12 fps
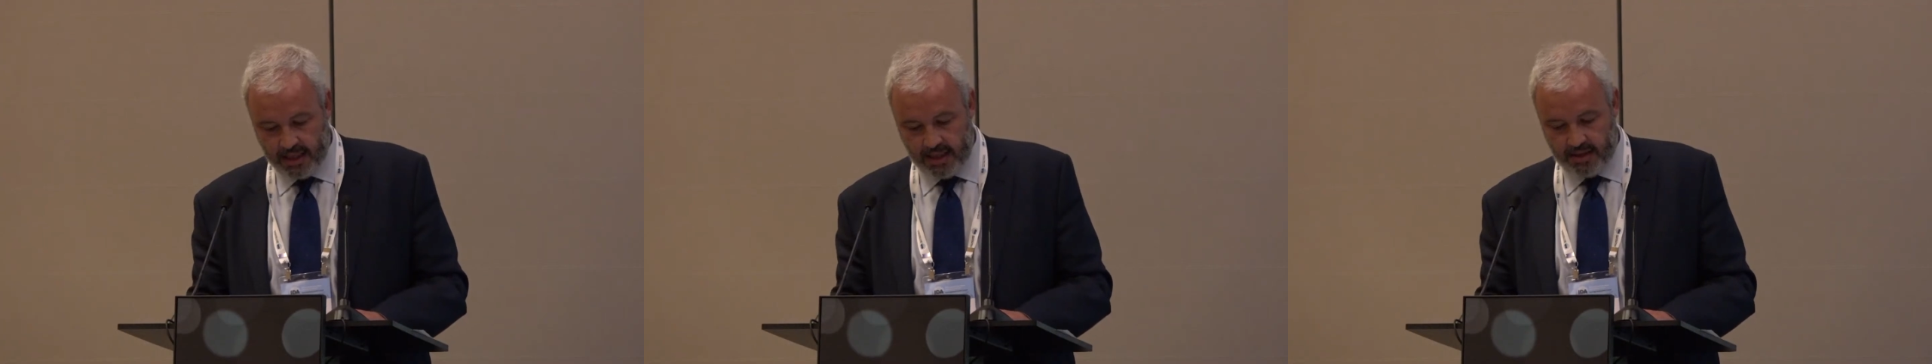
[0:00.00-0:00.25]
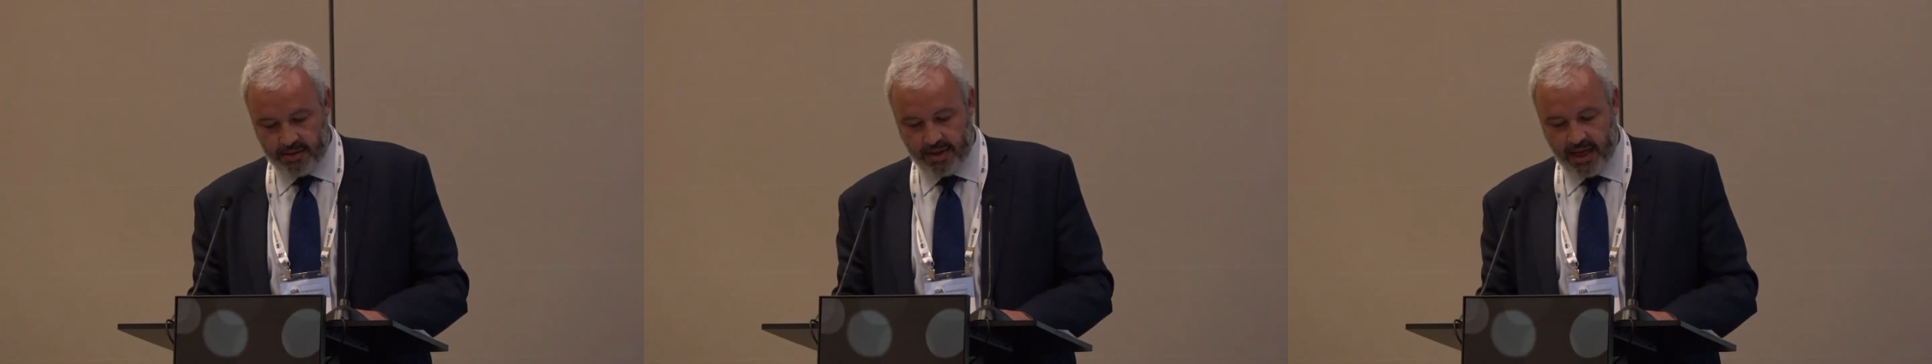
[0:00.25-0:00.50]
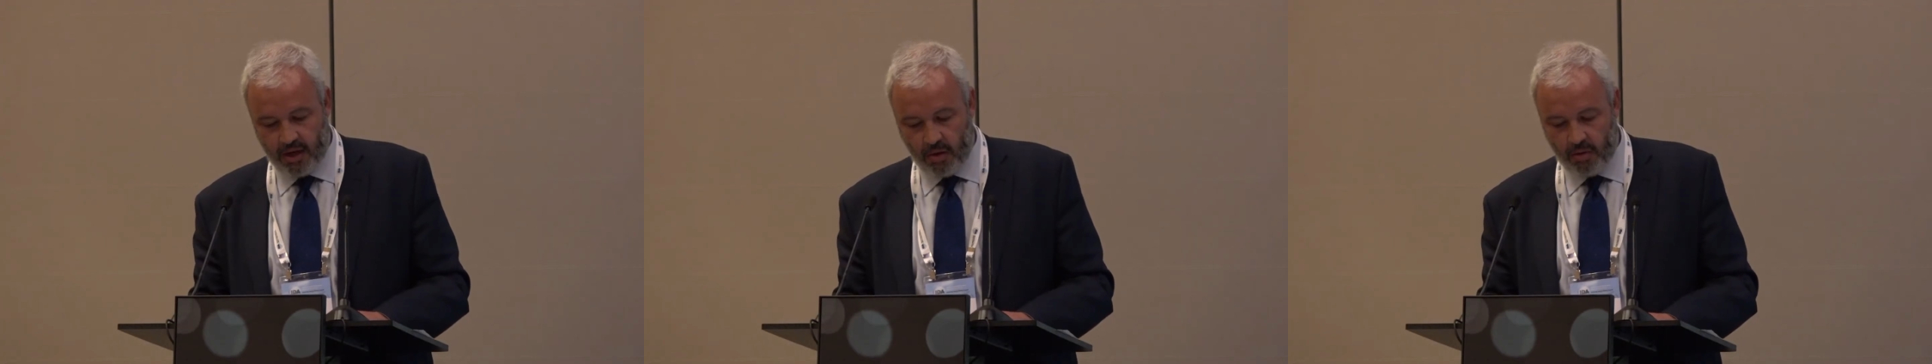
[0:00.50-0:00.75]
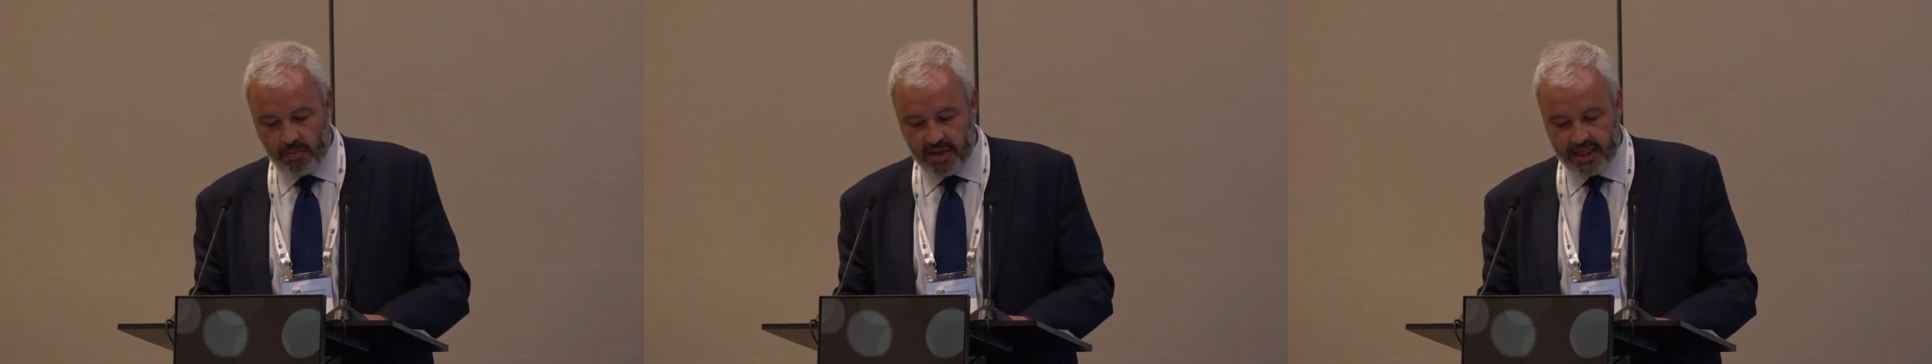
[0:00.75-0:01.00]
into the
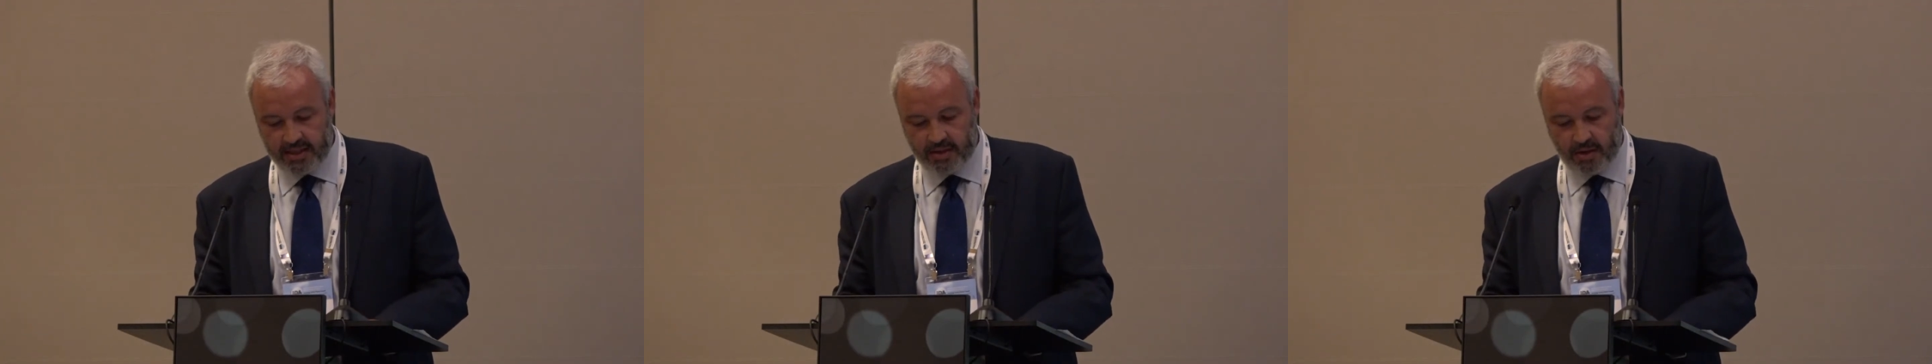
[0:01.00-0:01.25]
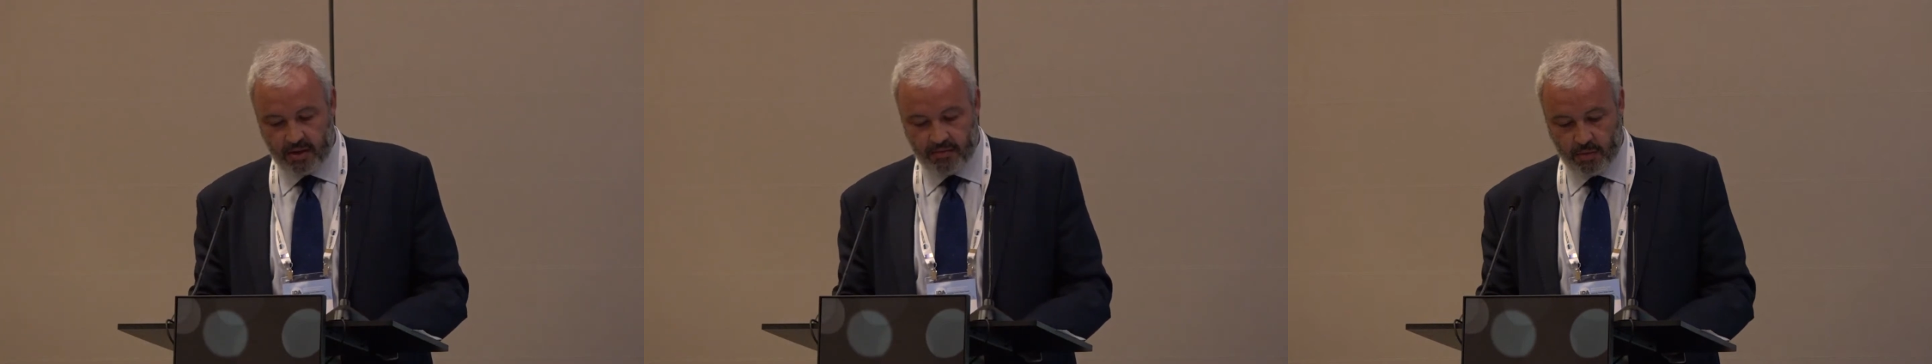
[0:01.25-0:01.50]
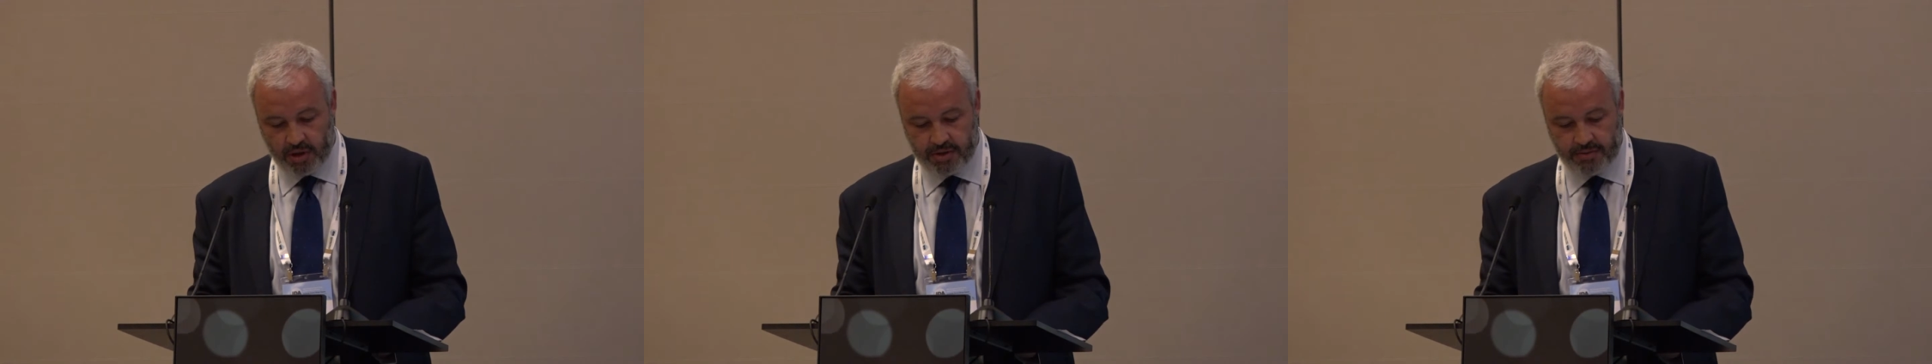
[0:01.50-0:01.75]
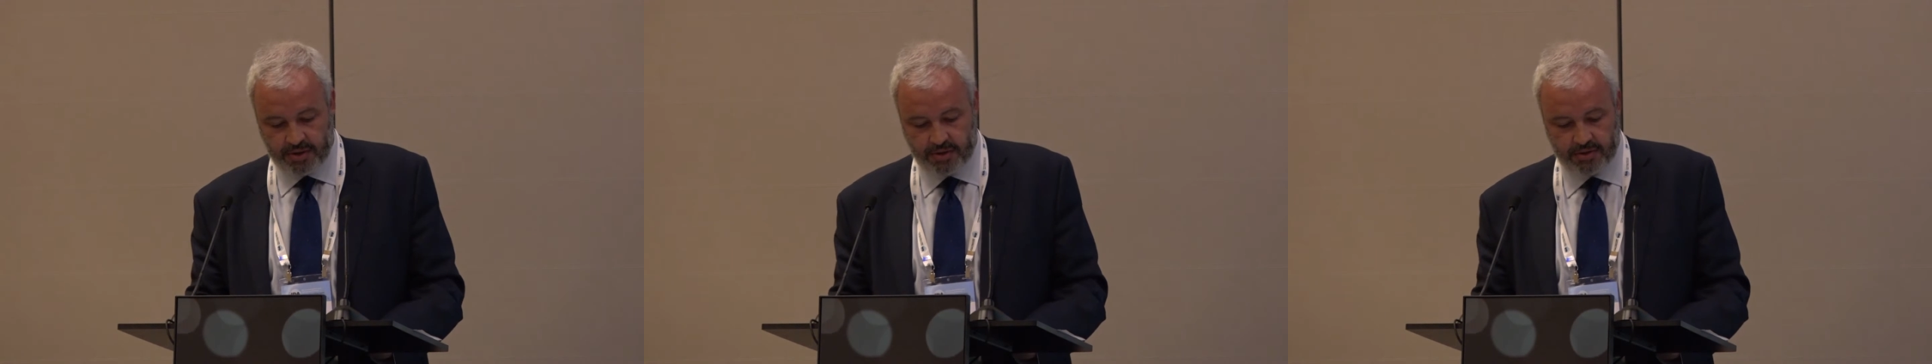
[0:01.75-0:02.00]
whole mix of
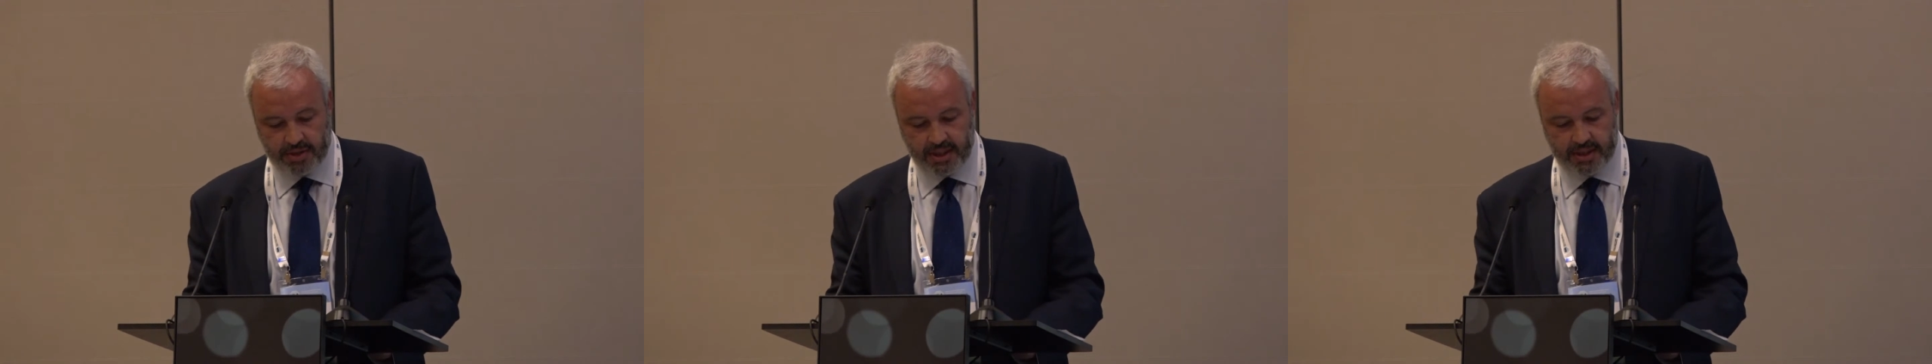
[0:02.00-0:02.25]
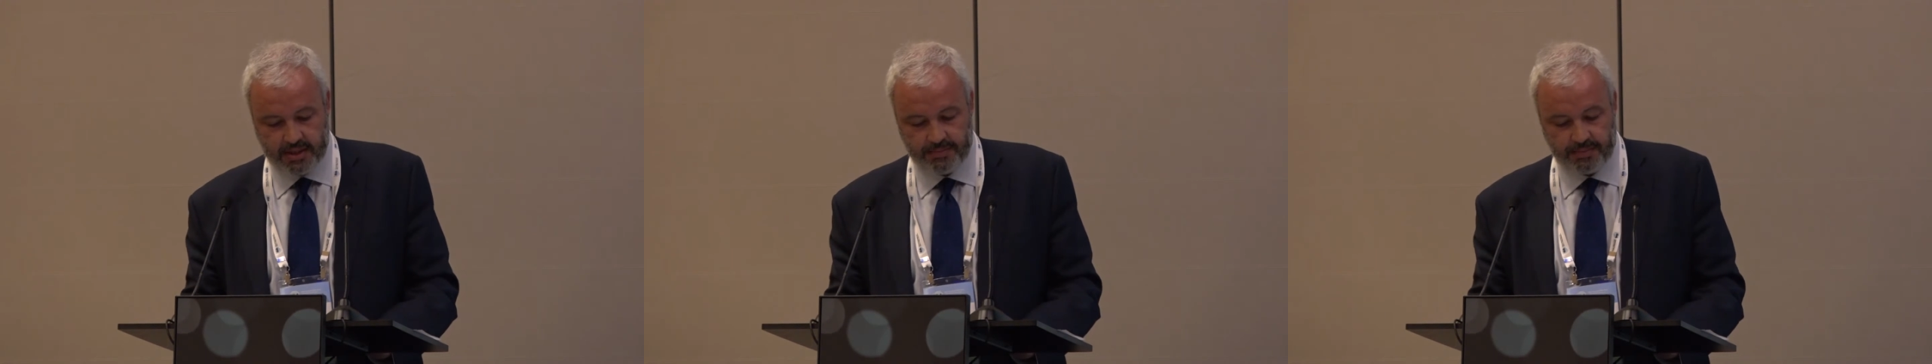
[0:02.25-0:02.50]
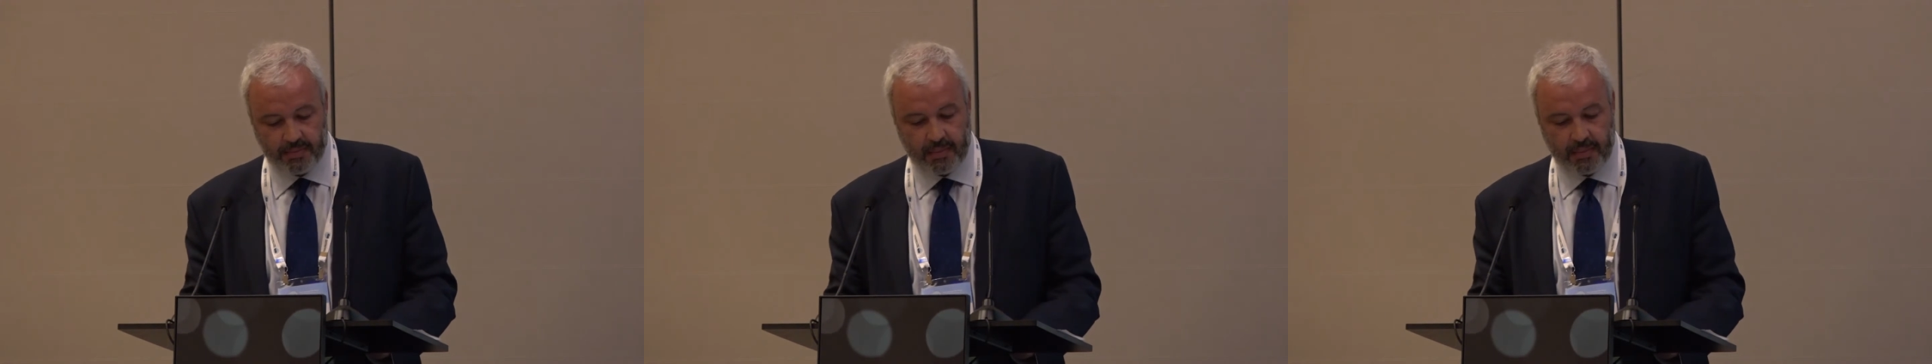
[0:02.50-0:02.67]
water resources,